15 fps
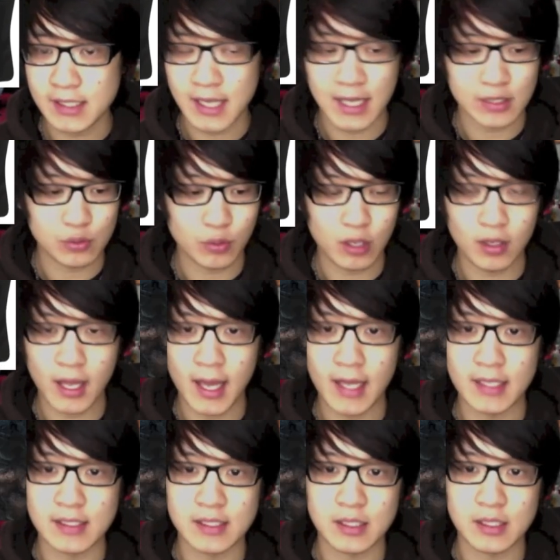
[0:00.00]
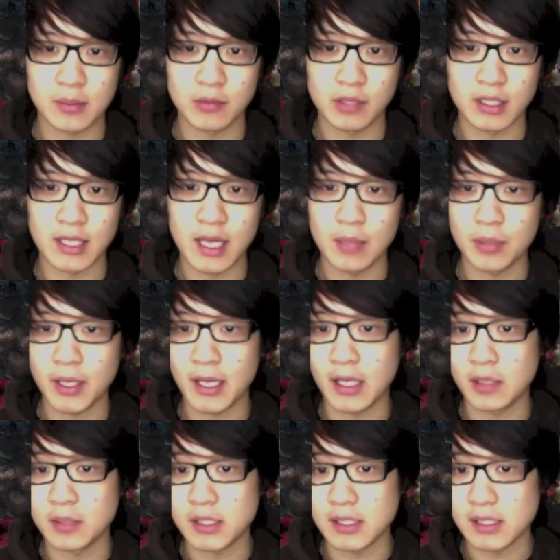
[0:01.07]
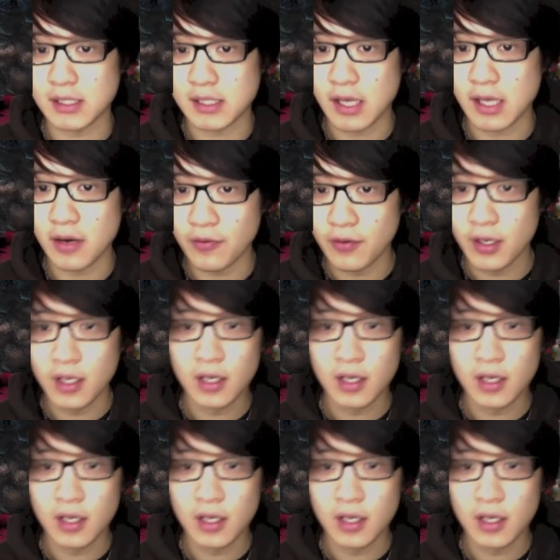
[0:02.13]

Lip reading: as well as some of the gameplay elements itself,